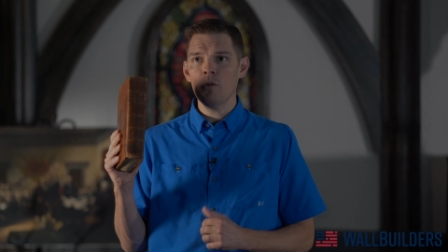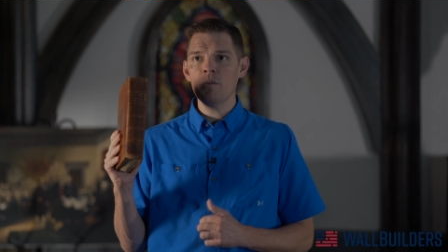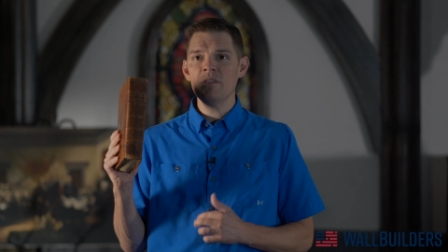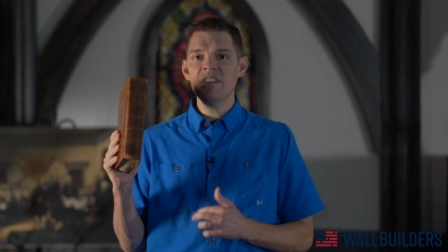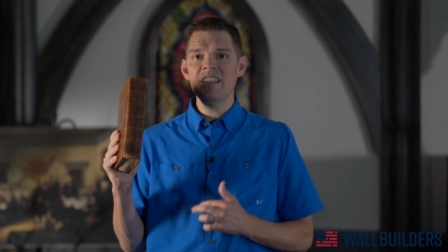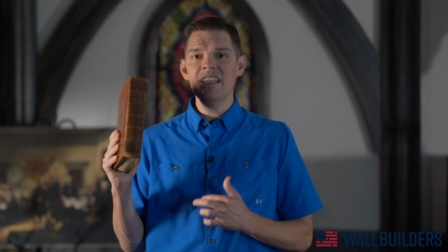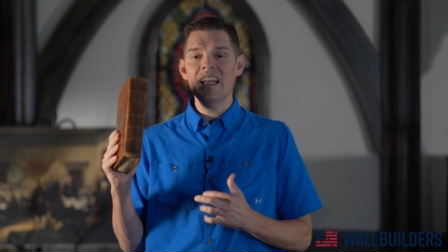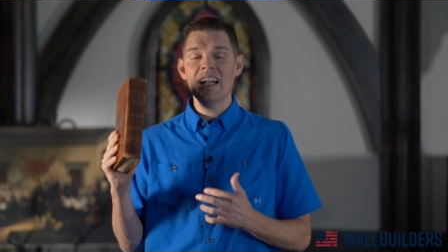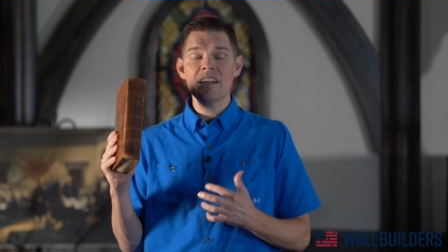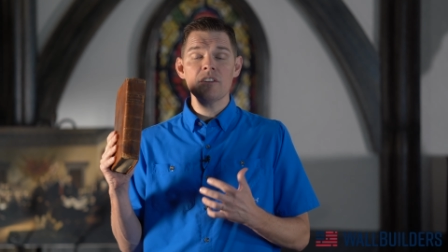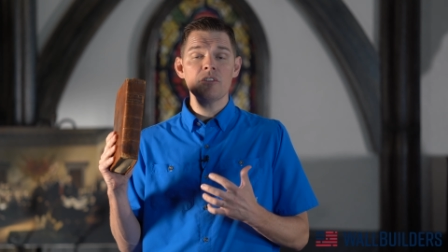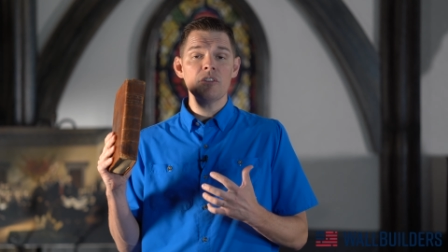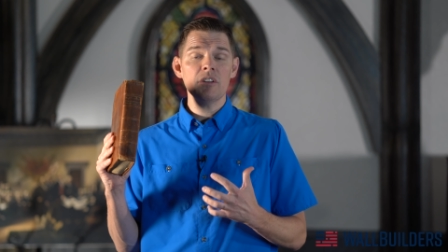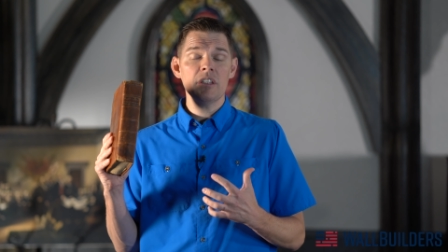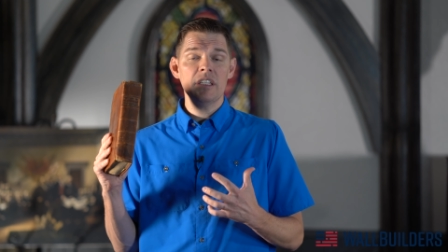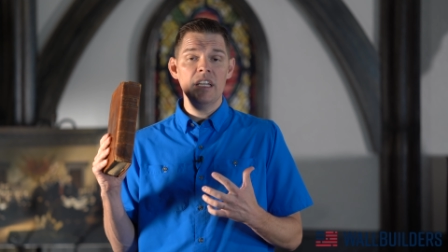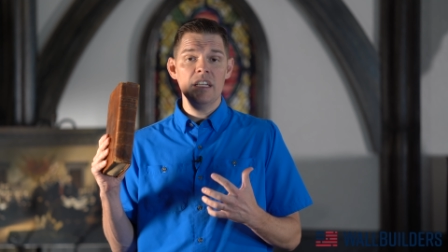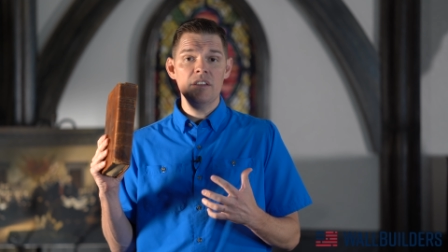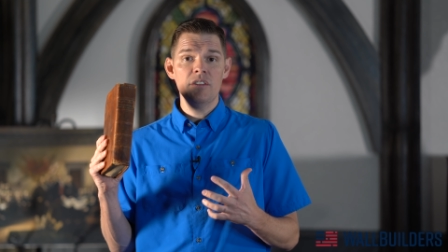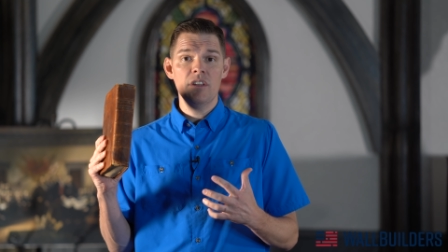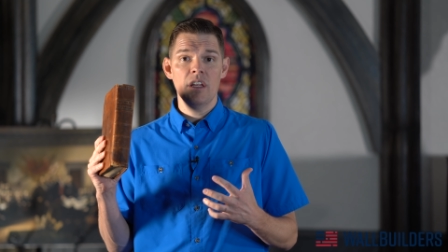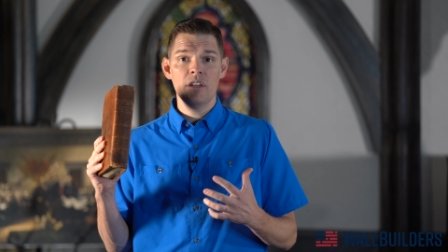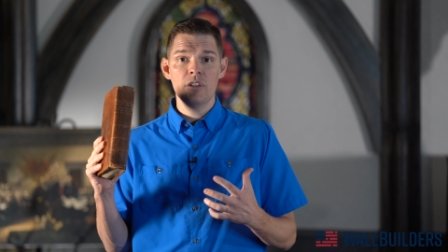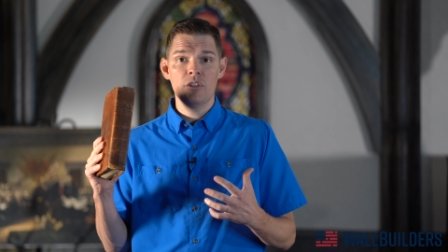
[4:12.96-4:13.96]
volumes, he actually
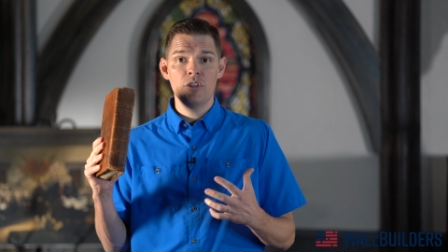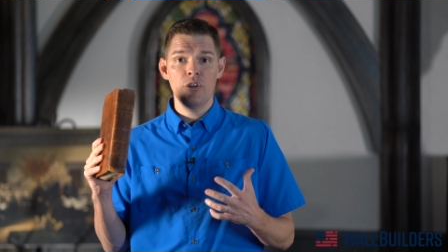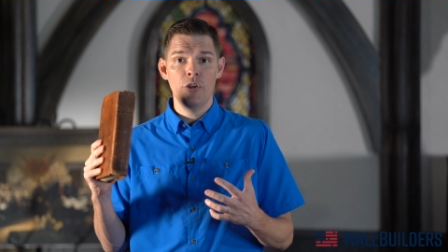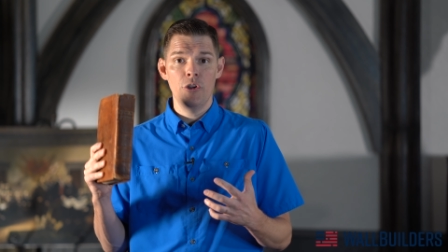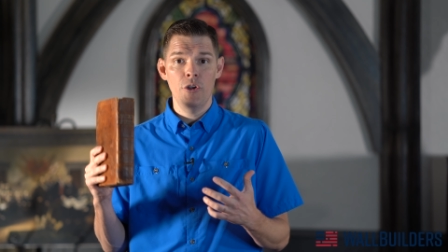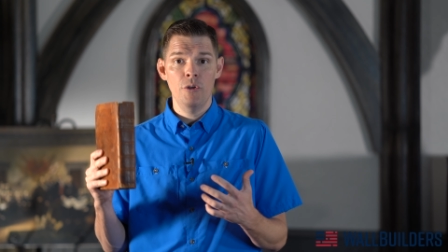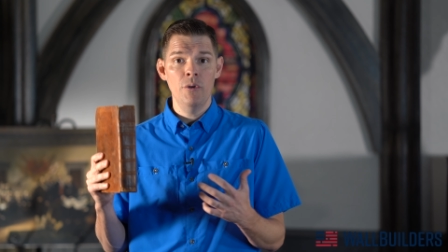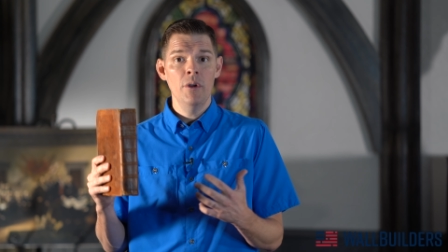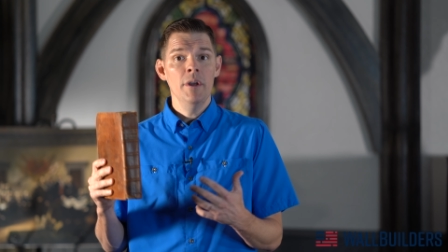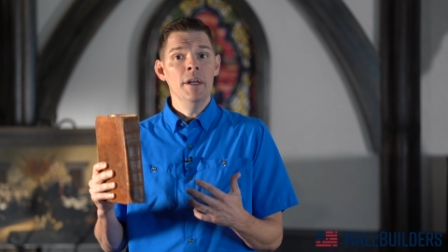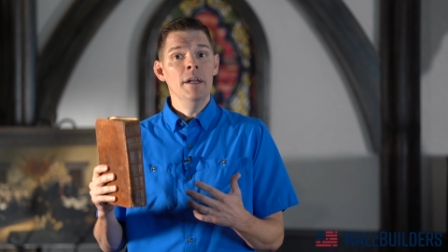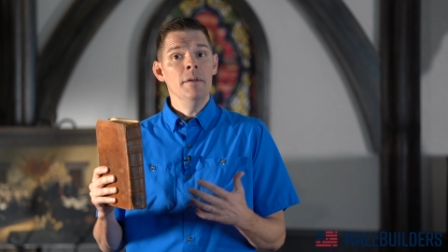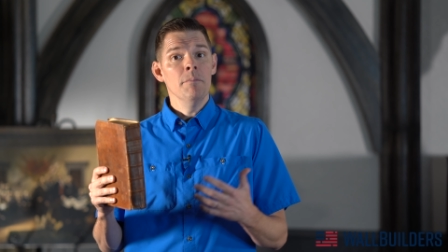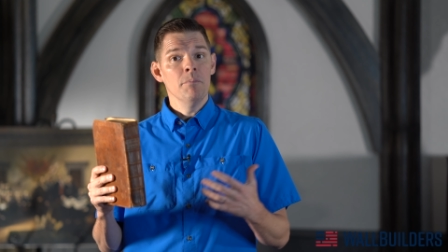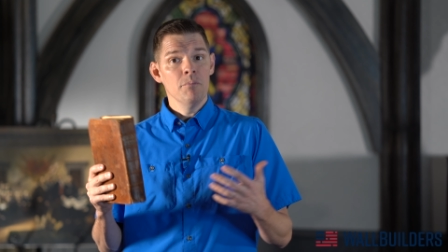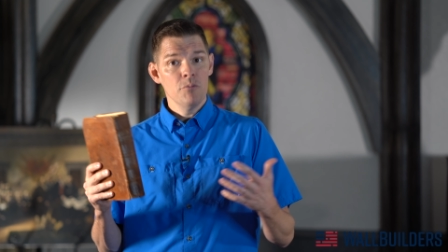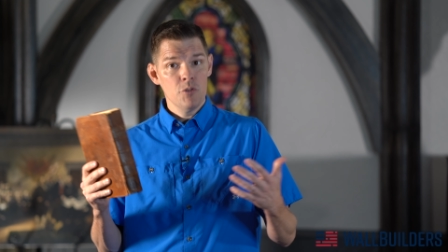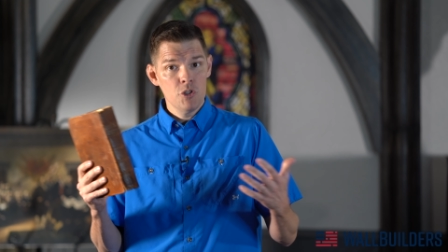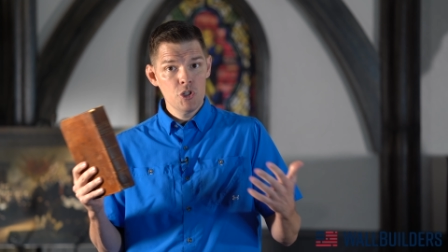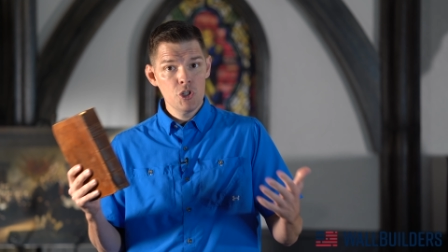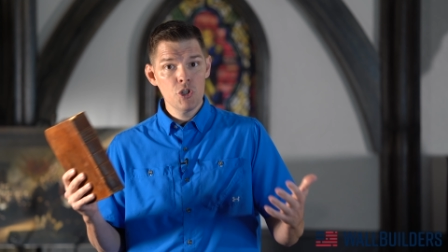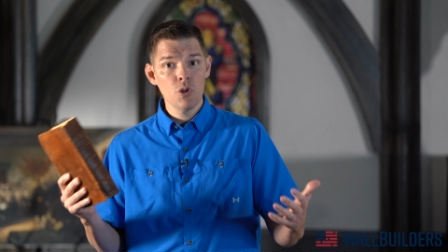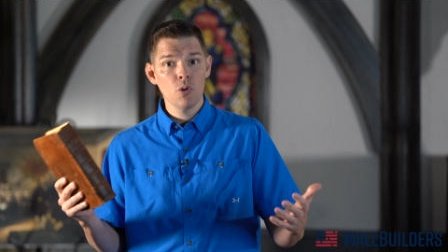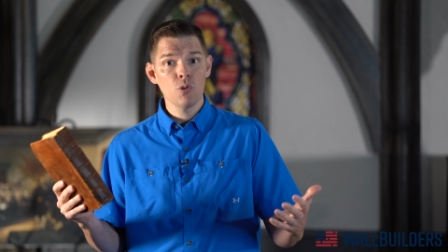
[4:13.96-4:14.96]
gets into
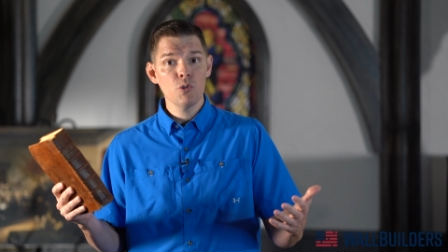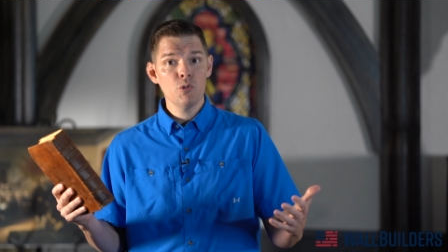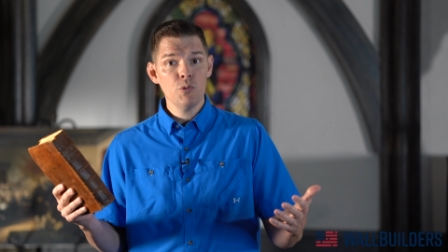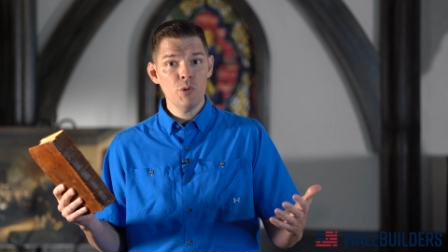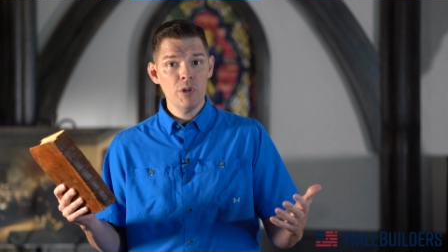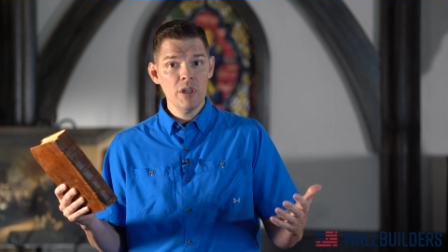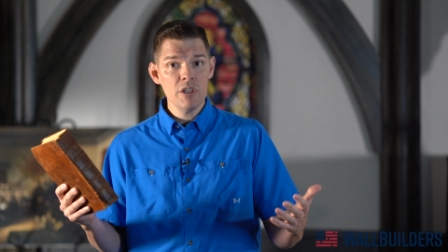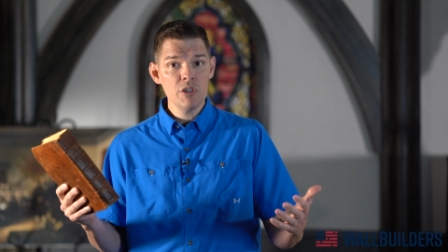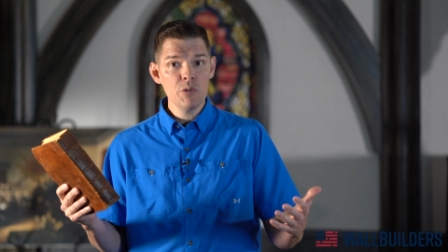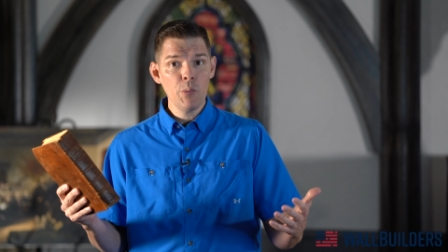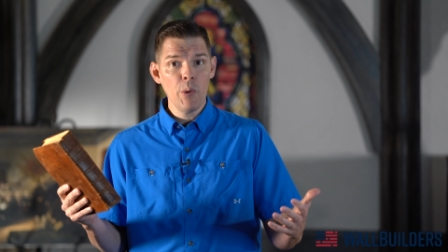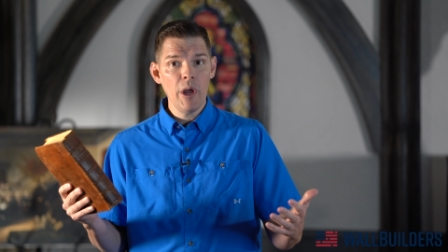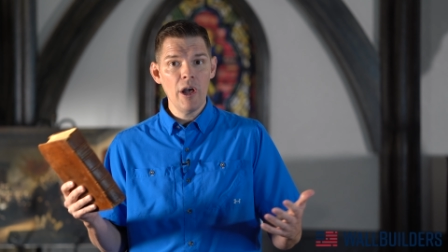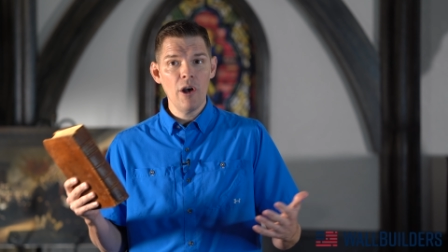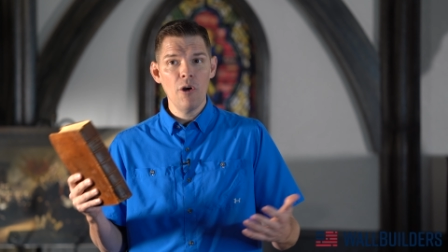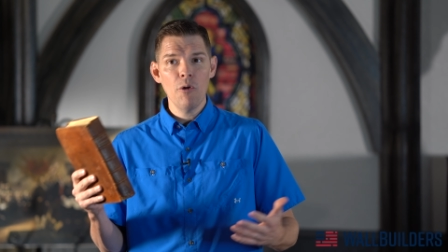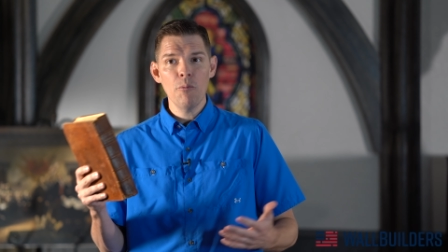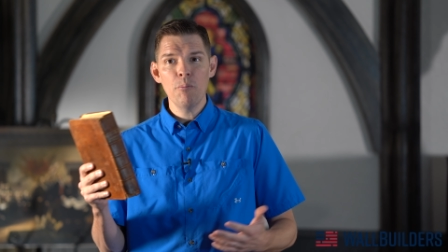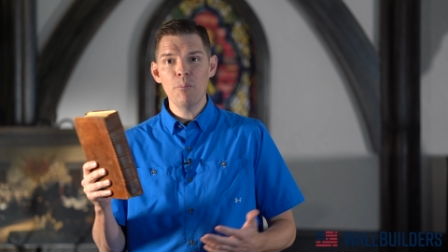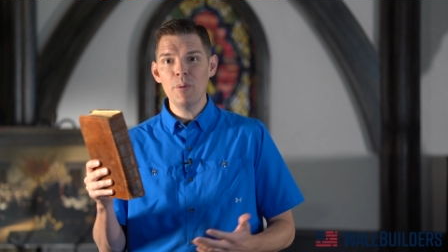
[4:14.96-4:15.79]
children as well,